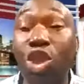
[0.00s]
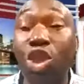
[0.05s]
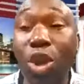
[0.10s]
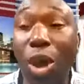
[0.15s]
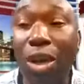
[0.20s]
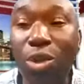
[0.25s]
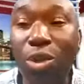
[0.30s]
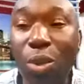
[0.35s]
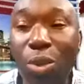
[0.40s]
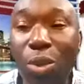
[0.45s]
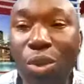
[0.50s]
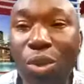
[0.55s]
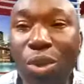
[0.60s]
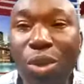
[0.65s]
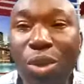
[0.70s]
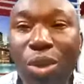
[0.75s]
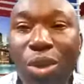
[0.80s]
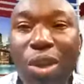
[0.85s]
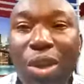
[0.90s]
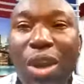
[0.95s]
choice.
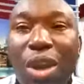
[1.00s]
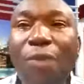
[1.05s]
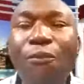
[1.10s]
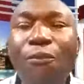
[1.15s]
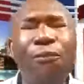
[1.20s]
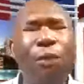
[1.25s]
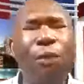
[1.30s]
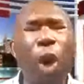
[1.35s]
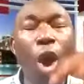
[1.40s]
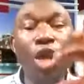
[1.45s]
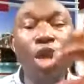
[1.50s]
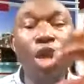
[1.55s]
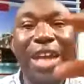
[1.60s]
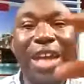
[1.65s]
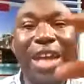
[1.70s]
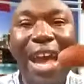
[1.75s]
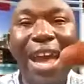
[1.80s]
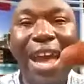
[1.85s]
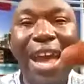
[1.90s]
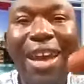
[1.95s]
Forge
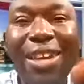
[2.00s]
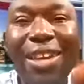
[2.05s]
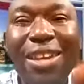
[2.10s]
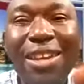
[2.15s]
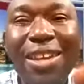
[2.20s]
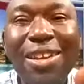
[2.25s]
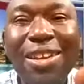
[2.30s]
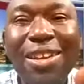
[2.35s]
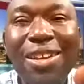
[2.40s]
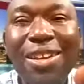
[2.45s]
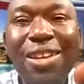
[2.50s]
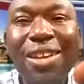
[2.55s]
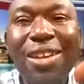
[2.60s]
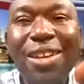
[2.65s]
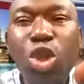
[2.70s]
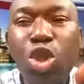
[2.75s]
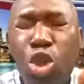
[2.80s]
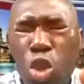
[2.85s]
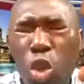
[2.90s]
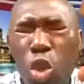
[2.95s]
ahead.
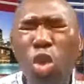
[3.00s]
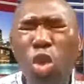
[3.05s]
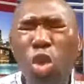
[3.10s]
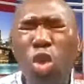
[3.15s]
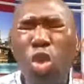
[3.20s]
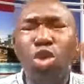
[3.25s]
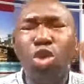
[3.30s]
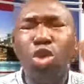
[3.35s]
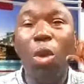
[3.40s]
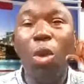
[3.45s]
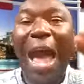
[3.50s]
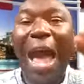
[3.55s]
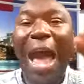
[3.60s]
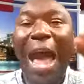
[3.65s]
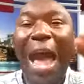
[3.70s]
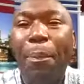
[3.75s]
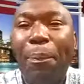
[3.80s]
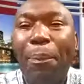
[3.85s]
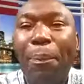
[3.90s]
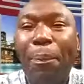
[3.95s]
Choose to be
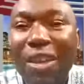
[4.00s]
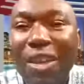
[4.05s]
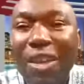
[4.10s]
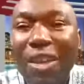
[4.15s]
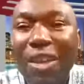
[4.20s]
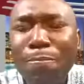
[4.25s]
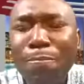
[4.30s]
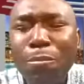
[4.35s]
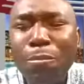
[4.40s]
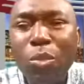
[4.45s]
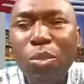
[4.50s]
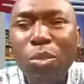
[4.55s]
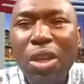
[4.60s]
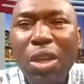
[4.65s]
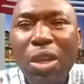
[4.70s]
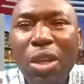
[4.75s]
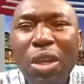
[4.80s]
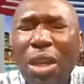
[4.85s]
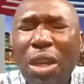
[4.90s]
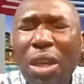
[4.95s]
happy.
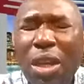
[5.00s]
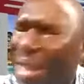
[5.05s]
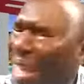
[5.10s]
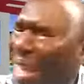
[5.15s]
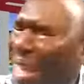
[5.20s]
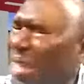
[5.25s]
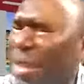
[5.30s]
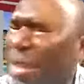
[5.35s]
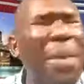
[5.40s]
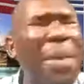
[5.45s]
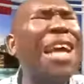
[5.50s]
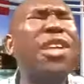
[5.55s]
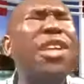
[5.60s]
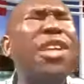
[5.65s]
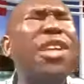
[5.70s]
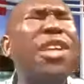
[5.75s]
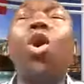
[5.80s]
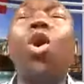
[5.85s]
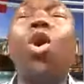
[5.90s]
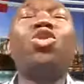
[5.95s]
This
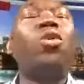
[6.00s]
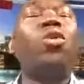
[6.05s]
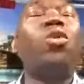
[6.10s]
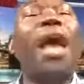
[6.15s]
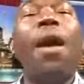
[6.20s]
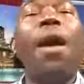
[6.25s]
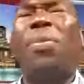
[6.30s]
man chose to be